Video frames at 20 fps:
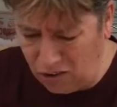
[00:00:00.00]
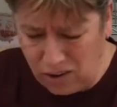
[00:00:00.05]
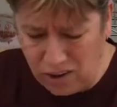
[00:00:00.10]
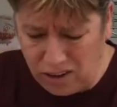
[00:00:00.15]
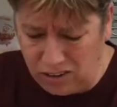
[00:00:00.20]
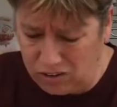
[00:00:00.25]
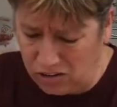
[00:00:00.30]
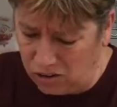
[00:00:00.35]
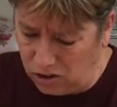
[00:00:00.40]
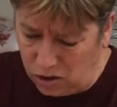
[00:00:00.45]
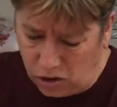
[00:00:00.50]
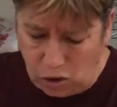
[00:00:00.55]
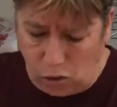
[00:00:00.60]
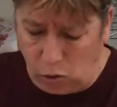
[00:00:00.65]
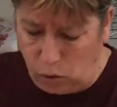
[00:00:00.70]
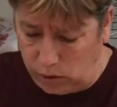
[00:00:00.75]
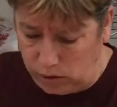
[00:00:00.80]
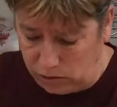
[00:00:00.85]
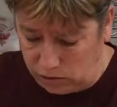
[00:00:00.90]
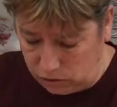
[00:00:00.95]
guys know
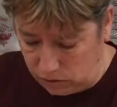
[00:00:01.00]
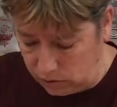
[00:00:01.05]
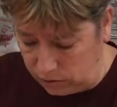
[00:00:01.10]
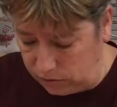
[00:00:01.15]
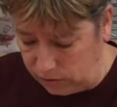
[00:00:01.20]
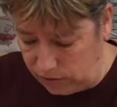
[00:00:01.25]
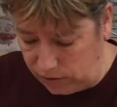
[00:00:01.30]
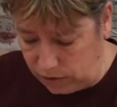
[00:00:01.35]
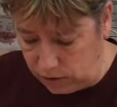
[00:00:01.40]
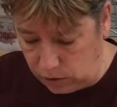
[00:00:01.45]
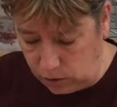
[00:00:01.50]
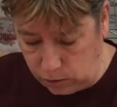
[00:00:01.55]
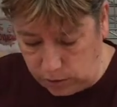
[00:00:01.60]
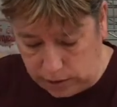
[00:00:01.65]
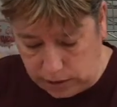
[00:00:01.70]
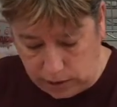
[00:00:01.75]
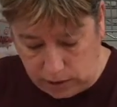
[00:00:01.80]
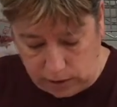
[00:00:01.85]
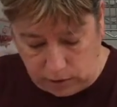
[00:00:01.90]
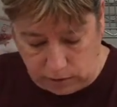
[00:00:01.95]
what
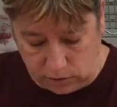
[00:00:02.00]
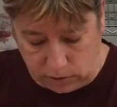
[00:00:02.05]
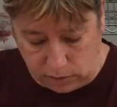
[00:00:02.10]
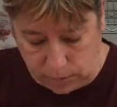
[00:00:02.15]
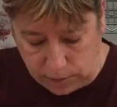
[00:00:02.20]
sgraffitoing is,